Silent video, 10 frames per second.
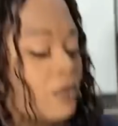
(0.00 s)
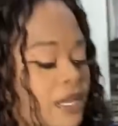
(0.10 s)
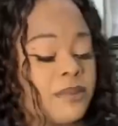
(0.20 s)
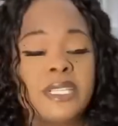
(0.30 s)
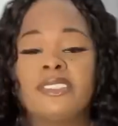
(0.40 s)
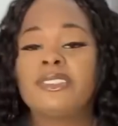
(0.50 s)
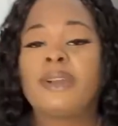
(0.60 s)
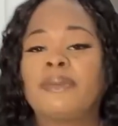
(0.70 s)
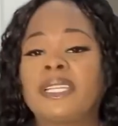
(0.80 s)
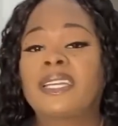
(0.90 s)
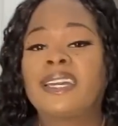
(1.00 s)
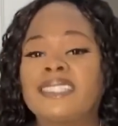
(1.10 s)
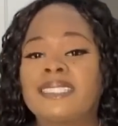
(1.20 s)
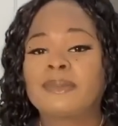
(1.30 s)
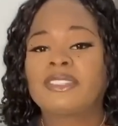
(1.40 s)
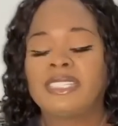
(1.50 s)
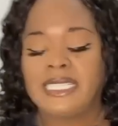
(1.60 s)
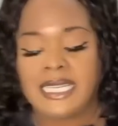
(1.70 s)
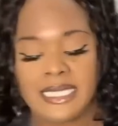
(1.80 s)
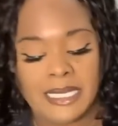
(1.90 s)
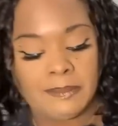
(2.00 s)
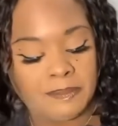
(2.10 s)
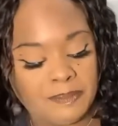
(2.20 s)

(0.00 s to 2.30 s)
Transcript: what I want to do, I want to cut some green onion.